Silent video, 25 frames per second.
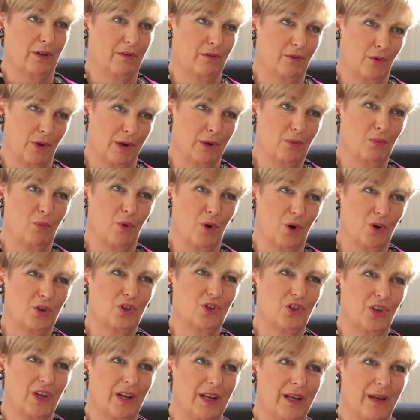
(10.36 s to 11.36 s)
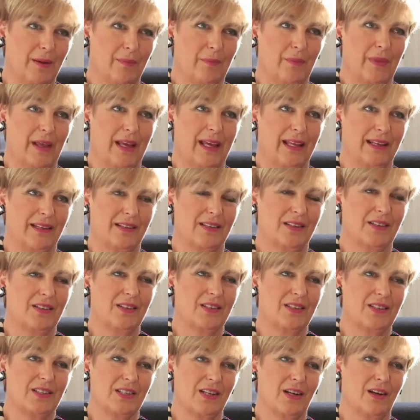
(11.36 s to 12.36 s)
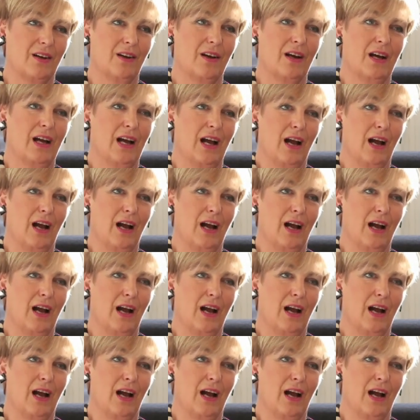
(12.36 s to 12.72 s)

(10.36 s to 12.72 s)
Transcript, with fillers: of greenwash um, and uh,